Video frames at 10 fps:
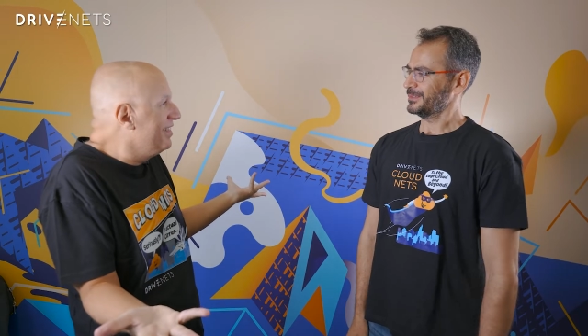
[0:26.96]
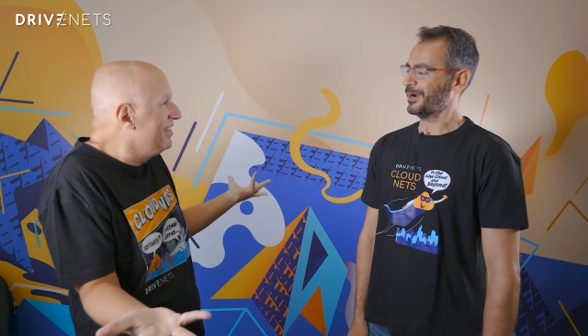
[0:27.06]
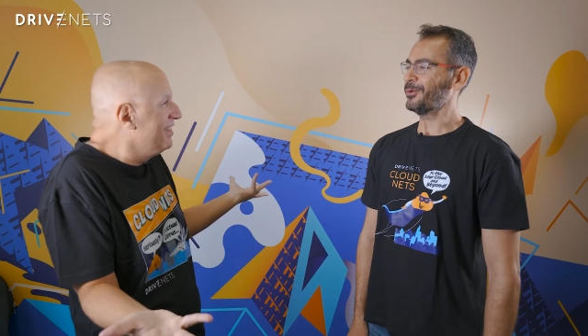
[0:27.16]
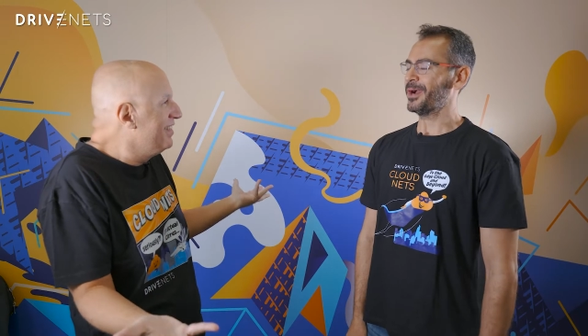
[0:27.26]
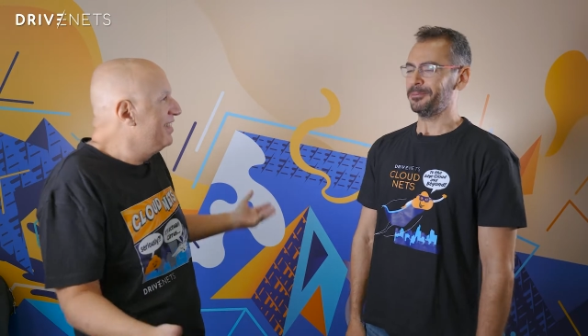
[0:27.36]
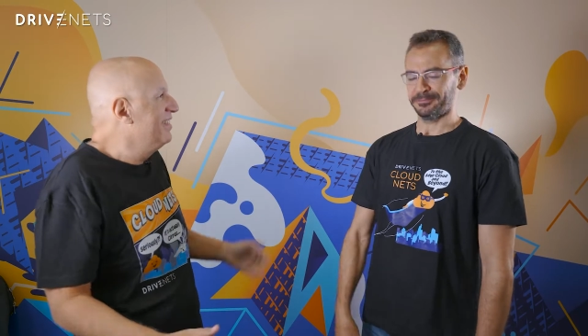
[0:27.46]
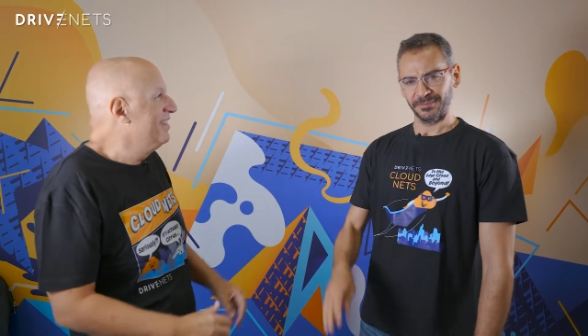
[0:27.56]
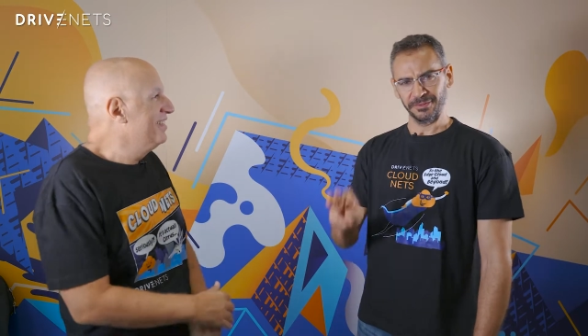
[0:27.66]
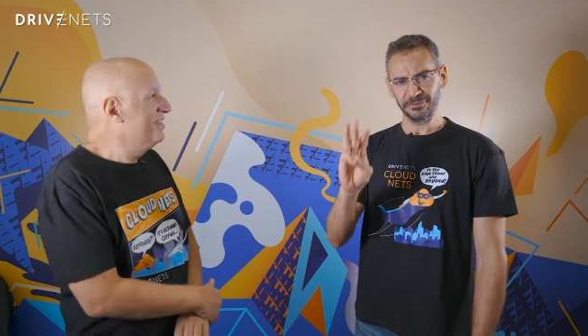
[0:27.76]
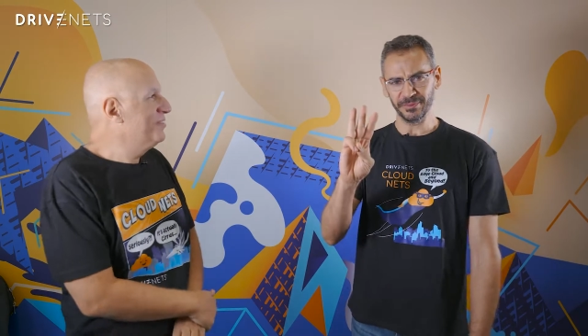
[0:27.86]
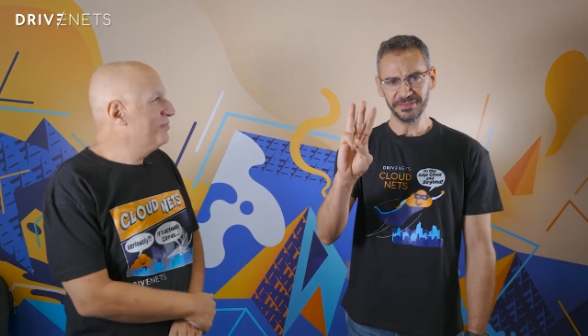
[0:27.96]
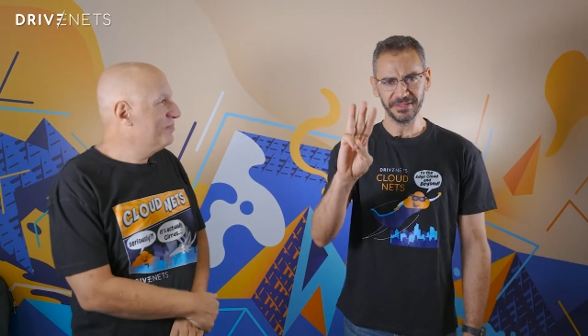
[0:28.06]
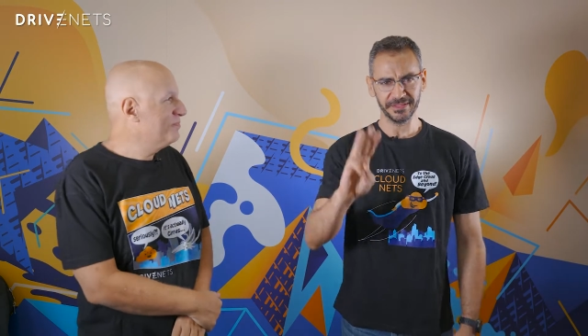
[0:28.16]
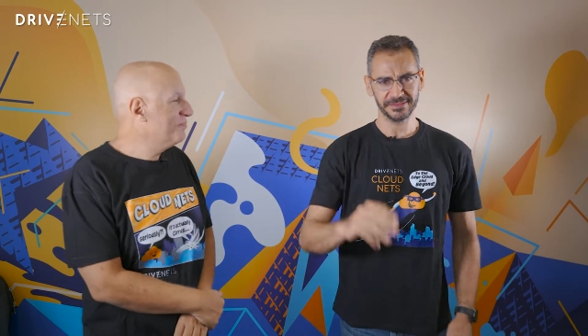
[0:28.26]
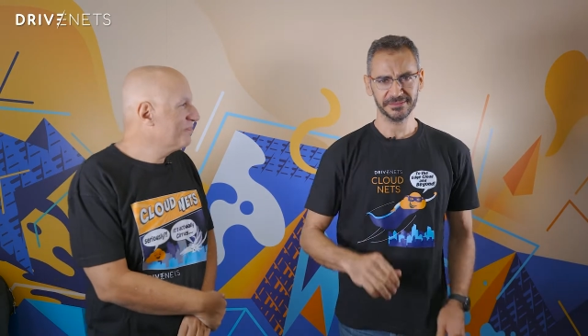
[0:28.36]
How come? Three
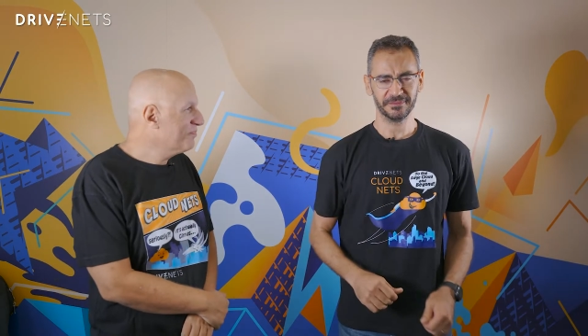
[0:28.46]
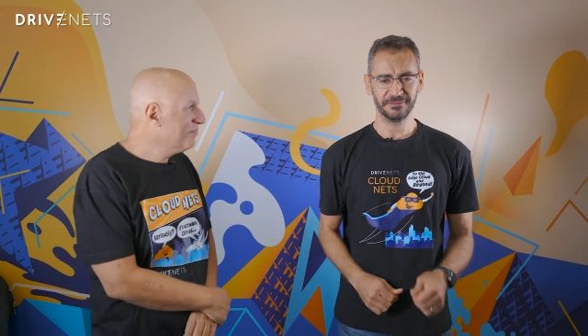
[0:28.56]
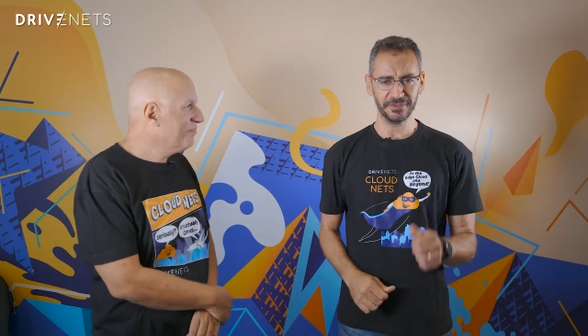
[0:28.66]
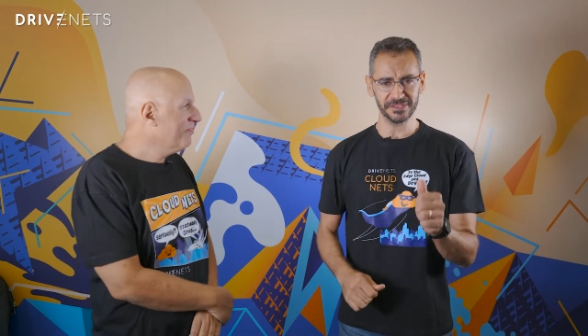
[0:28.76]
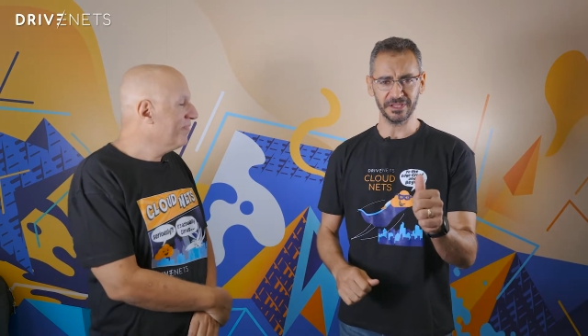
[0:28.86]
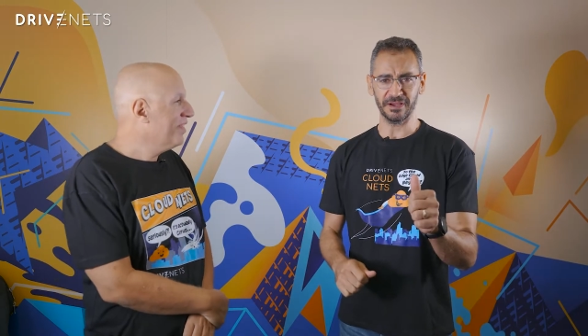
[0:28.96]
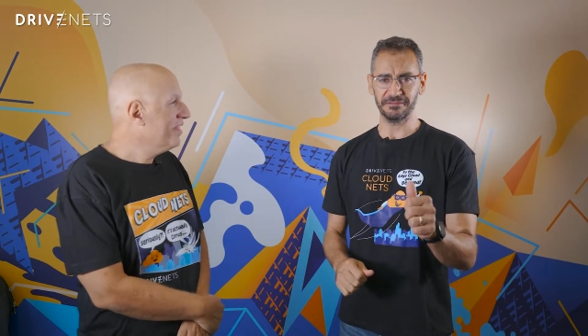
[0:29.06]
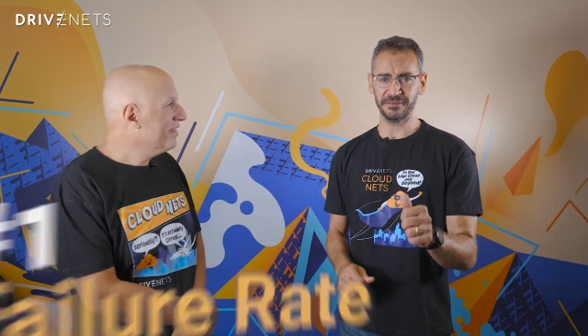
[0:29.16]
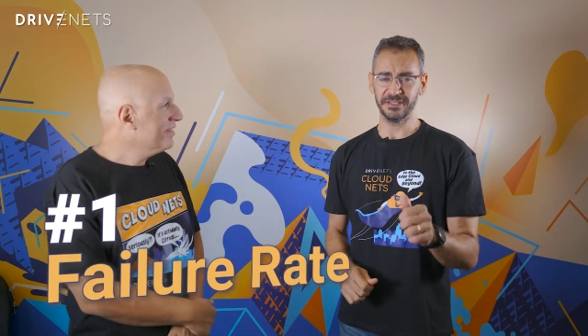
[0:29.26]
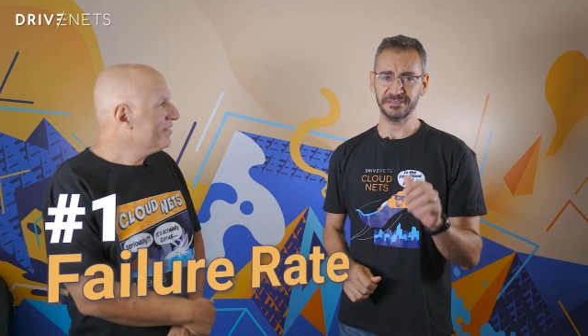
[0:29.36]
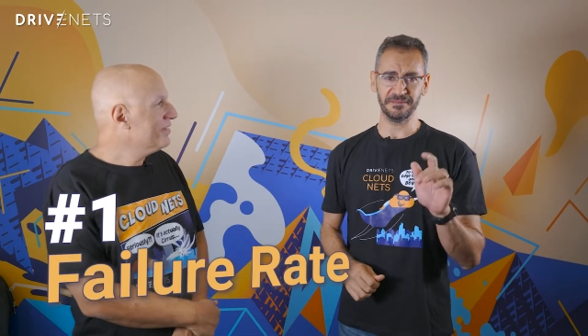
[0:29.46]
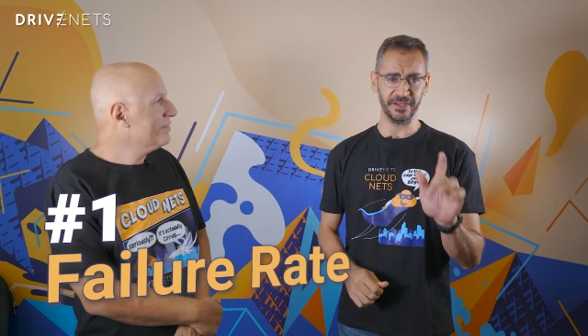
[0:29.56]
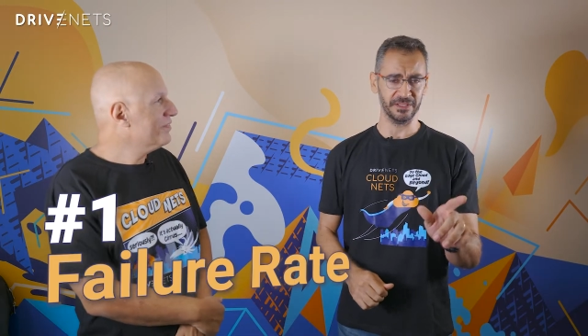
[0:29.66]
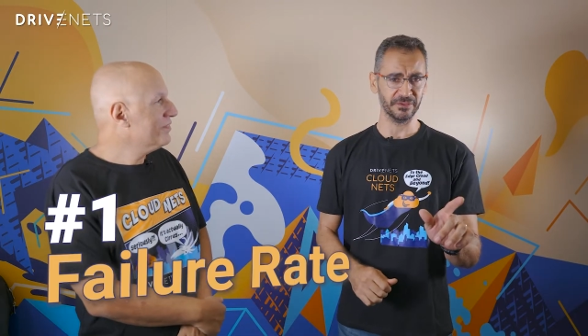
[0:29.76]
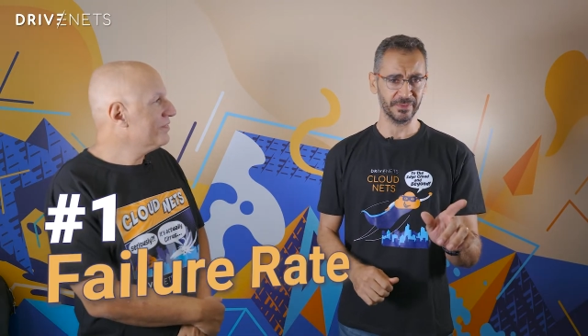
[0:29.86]
things. First off, it's
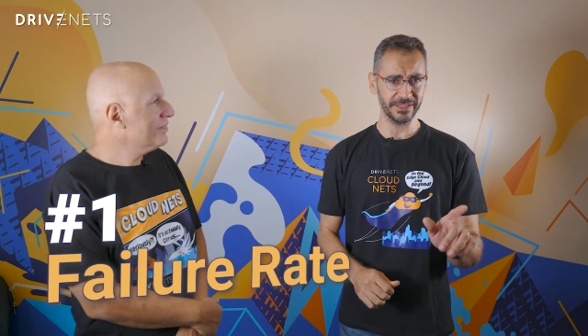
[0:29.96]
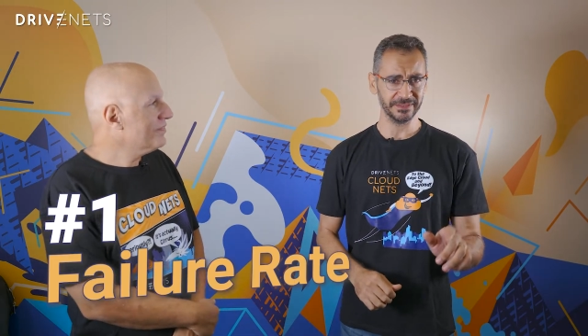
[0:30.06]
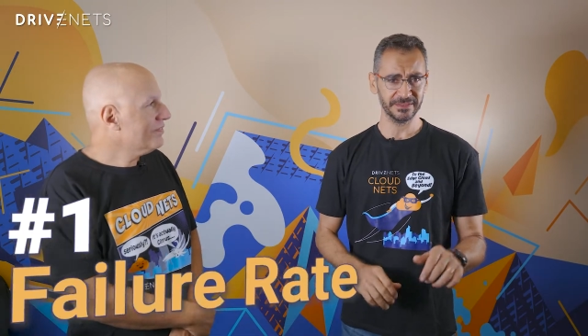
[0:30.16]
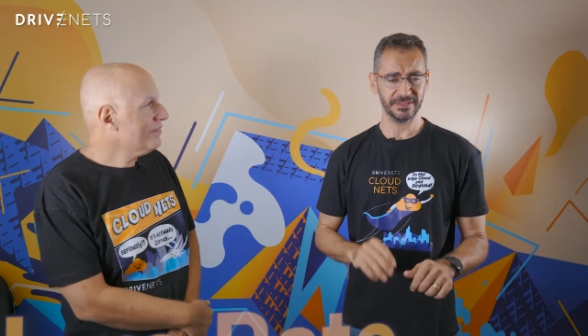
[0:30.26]
failure rate.